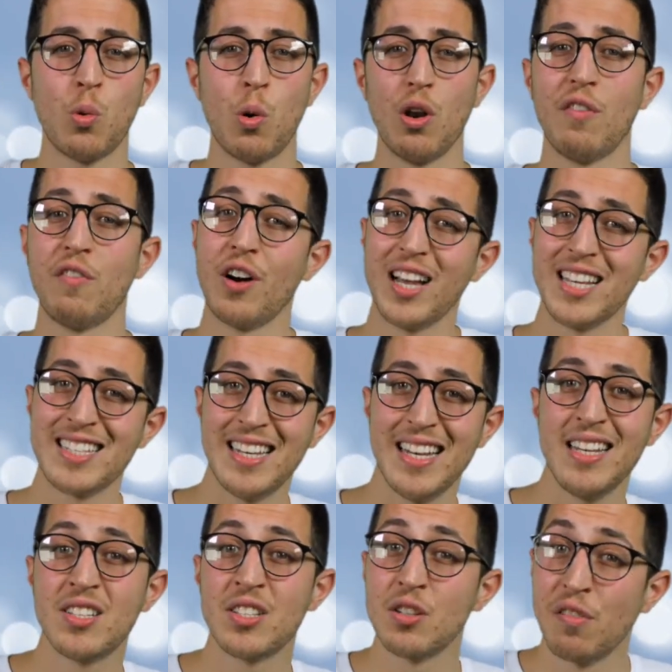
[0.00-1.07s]
qualify as
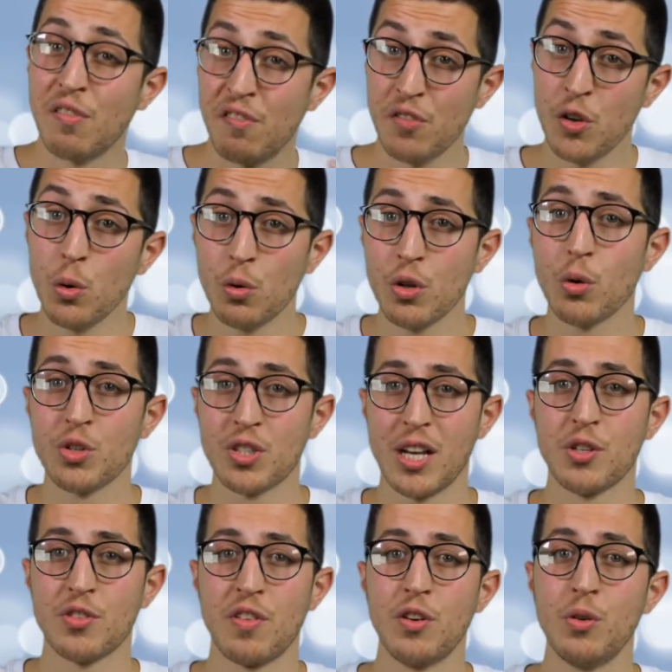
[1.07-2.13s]
leads to fuel your
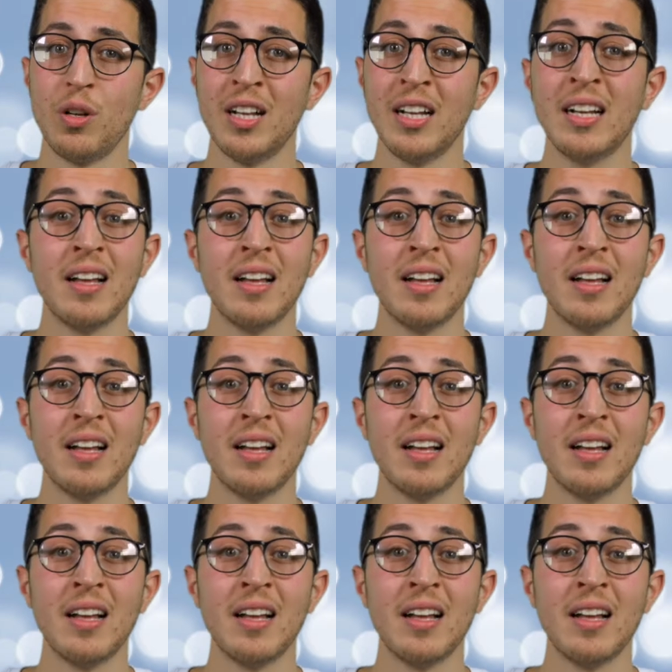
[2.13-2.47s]
sales funnel,